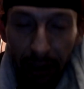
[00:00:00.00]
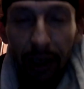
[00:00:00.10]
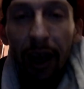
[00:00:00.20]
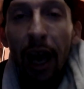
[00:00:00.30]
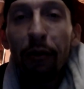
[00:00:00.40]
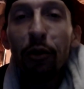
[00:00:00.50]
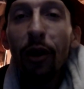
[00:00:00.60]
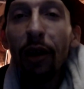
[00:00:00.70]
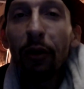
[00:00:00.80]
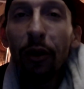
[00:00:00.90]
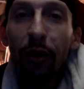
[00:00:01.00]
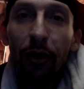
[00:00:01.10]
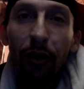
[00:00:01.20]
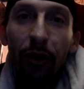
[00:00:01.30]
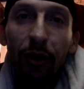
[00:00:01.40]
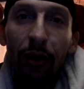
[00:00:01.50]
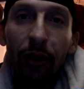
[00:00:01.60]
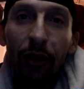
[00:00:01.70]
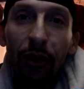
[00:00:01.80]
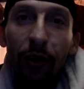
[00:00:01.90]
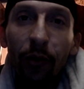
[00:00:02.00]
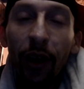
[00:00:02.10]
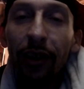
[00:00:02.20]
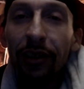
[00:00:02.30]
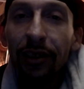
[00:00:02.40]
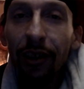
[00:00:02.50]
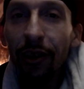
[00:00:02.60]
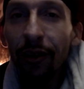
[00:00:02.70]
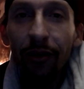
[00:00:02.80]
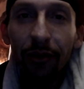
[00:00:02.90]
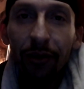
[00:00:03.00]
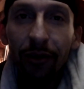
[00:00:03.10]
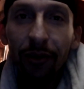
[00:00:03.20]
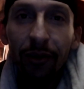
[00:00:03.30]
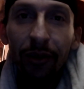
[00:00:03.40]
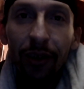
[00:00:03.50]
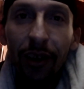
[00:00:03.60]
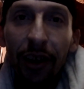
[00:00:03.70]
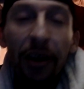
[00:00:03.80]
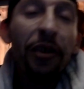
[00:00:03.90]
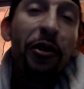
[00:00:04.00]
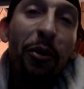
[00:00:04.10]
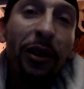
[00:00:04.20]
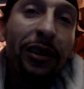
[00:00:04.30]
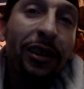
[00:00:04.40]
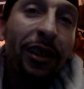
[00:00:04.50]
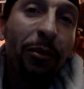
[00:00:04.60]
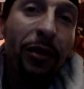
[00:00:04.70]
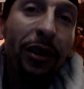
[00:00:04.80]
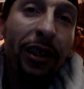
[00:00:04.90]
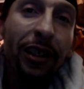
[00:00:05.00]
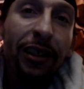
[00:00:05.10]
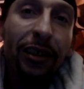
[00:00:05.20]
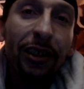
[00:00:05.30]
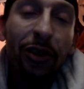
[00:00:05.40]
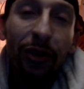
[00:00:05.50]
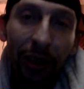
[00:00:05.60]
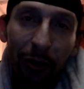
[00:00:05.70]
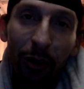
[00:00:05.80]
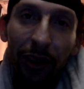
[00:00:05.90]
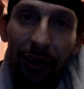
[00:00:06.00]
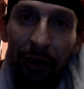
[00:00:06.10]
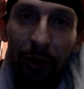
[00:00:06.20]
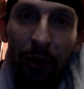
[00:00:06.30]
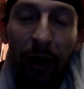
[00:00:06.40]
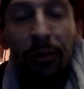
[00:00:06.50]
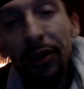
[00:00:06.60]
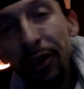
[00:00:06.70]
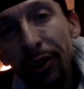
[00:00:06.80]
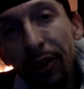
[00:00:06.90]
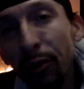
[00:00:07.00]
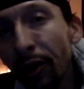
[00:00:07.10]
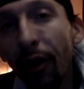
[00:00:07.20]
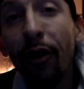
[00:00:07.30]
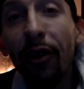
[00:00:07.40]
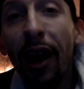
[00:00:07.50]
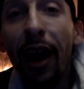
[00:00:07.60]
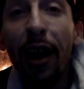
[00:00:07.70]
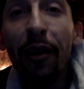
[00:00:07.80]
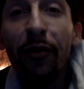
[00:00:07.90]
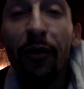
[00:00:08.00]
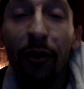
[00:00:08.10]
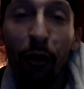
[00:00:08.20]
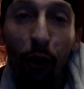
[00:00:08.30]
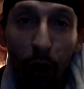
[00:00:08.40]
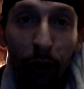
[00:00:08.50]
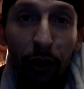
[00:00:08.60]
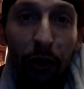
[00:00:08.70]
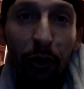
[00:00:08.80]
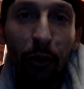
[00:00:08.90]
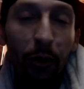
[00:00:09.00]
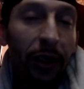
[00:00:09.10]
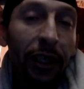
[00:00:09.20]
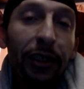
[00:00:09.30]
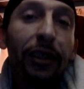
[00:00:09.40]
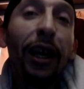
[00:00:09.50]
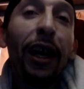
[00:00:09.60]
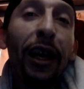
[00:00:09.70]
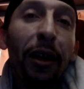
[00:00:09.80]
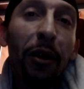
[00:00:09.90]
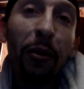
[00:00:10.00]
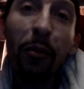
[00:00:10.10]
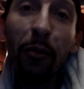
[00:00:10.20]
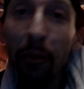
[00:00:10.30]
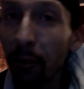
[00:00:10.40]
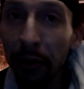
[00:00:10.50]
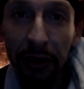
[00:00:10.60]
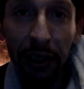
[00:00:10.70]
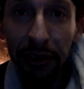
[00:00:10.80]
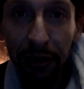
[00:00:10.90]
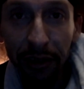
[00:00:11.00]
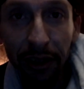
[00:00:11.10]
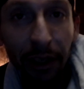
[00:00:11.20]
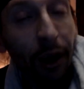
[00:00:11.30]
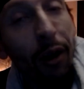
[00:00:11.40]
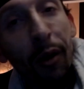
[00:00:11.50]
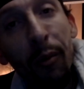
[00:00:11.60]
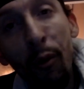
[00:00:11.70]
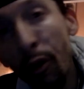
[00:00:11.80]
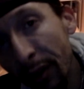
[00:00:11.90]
Have you ever found yourself doing something that you didn't want to do? I'm sure that we all have. All do each day, potentially, more than